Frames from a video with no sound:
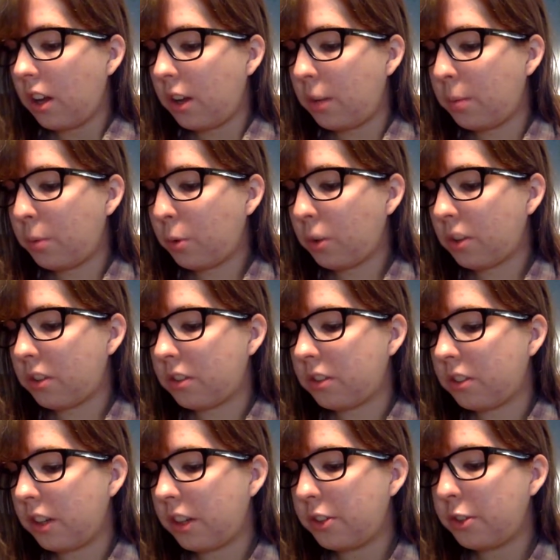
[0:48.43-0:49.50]

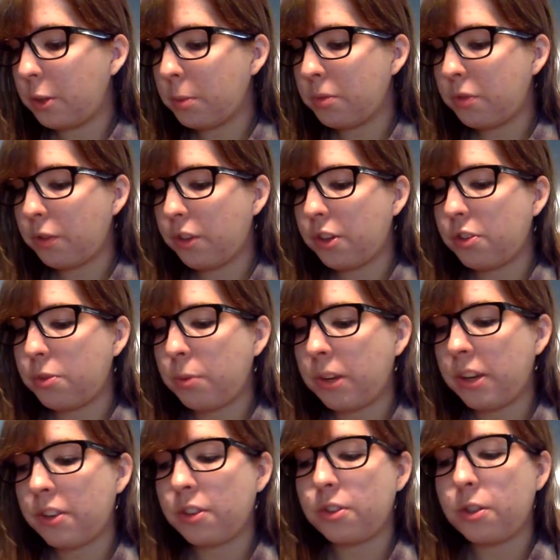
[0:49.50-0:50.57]
important terms for this
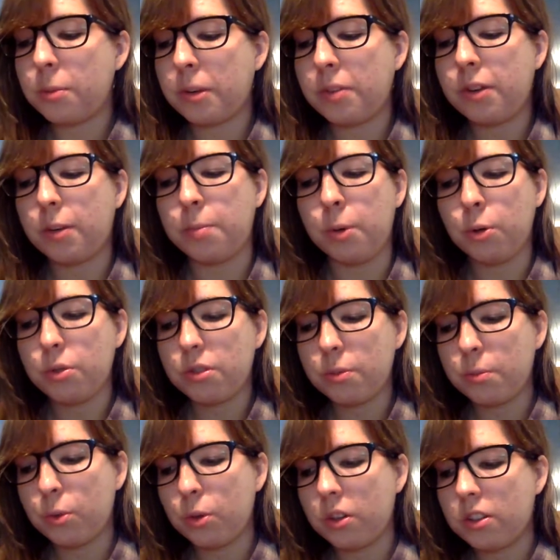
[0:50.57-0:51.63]
week. The term I found most
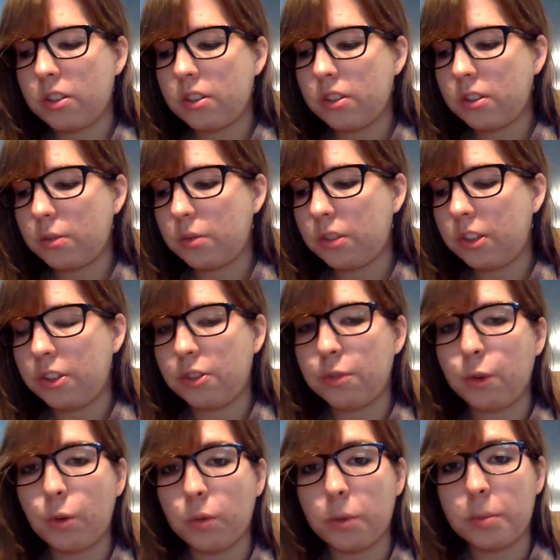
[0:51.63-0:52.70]
important is
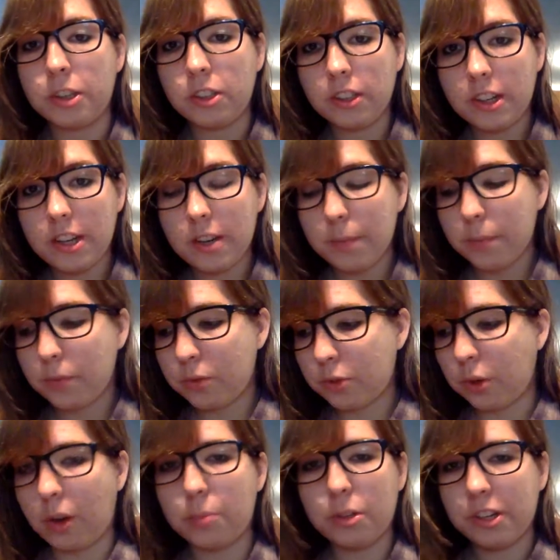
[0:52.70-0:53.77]
vulnerability.
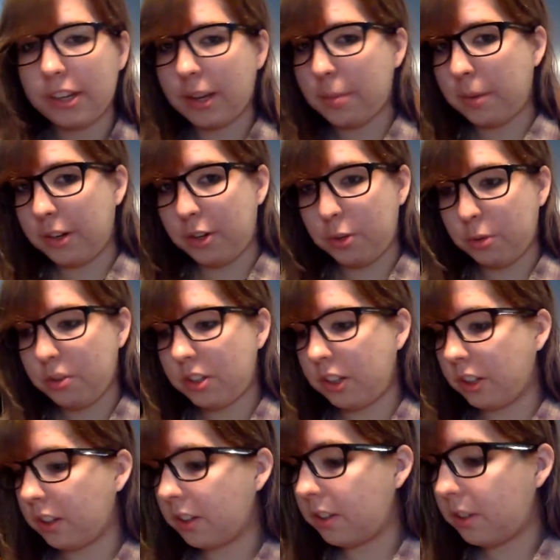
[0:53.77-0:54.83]
So I'm looking at my notes
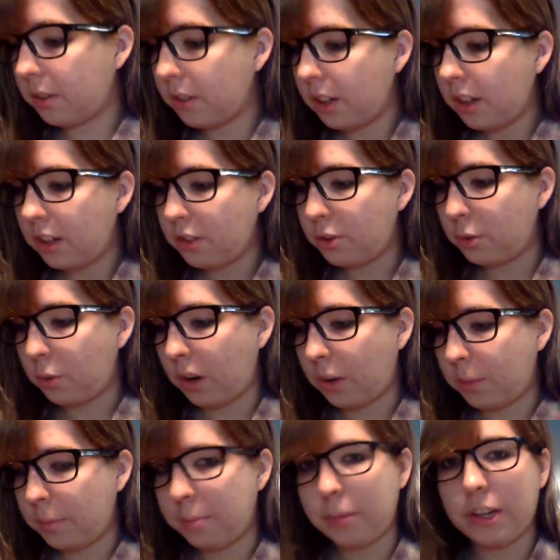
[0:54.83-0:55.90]
here
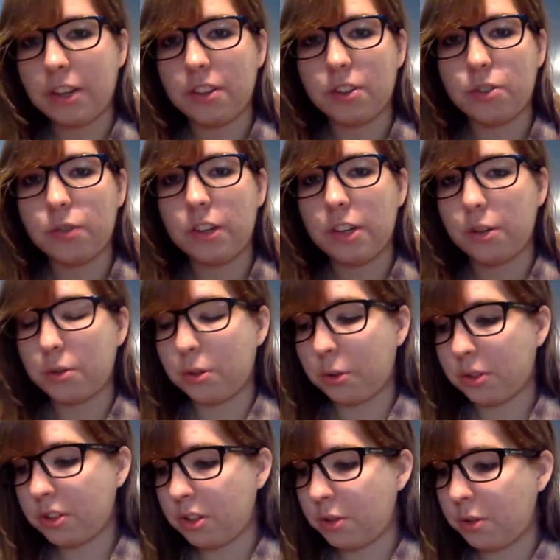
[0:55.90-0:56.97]
to making this video, so
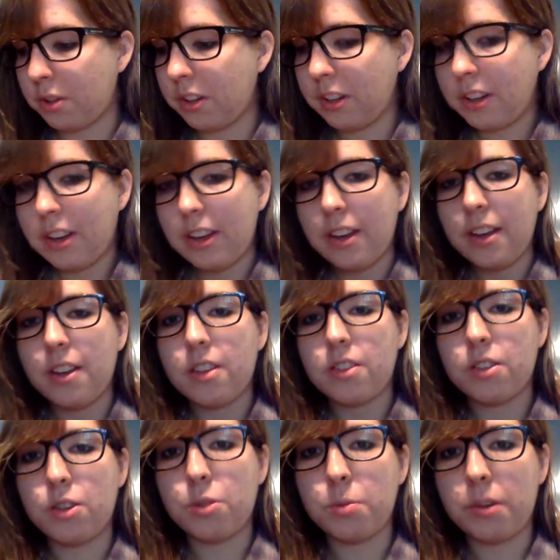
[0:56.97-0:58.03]
excuse
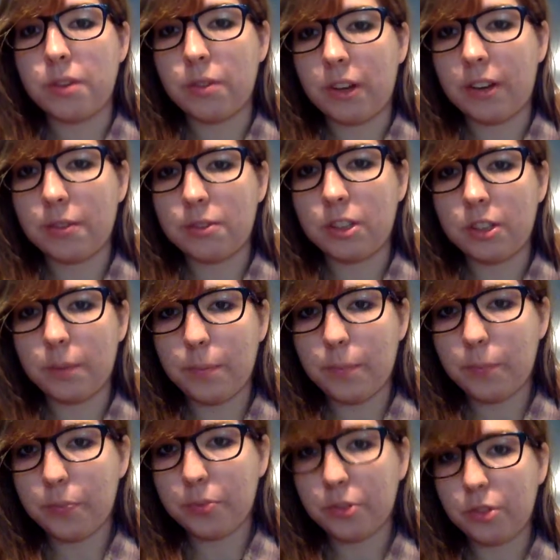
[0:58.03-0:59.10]
me if I have to
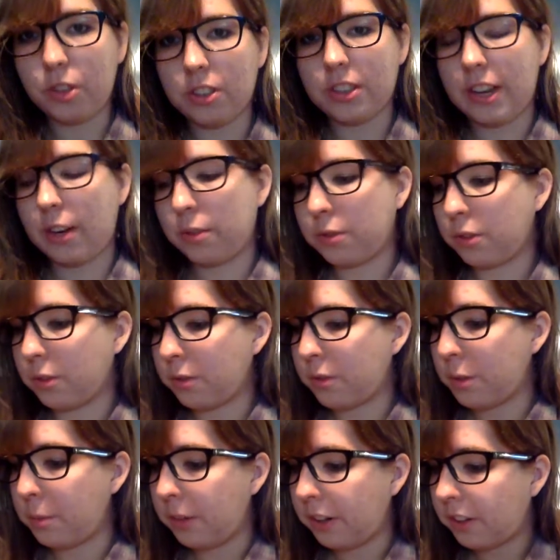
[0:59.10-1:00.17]
look down for a
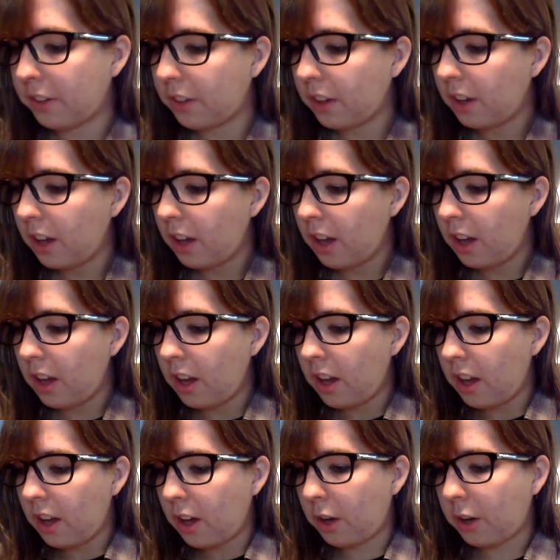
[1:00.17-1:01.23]
few minutes.
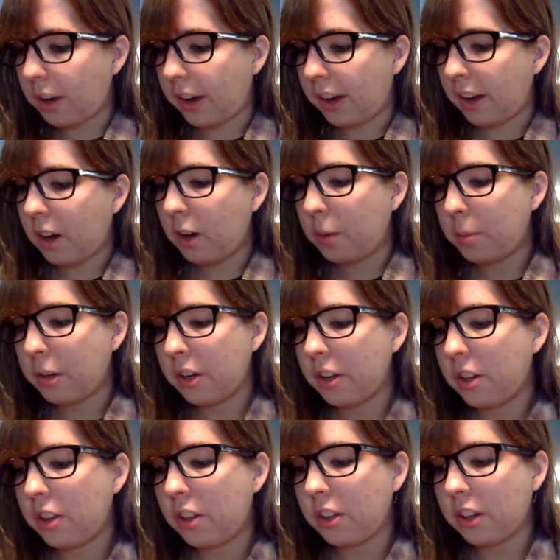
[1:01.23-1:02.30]
Okay,
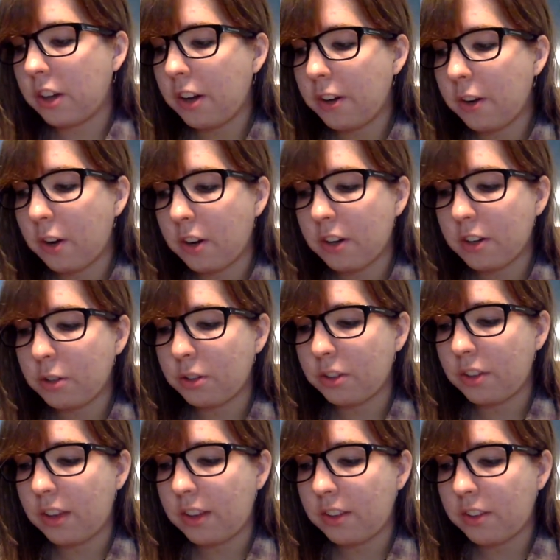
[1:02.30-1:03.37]
the Cutter article
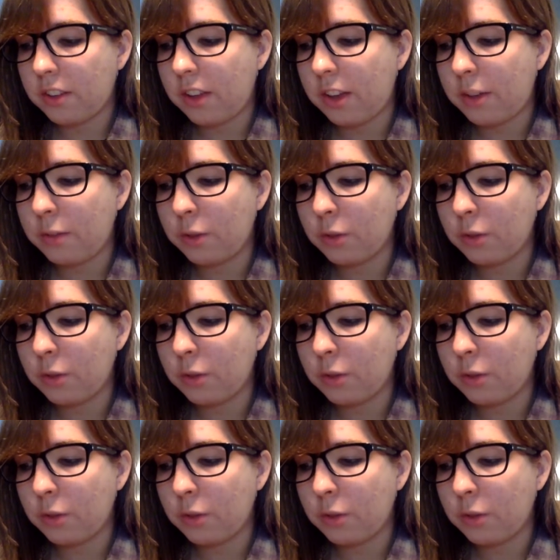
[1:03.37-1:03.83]
says that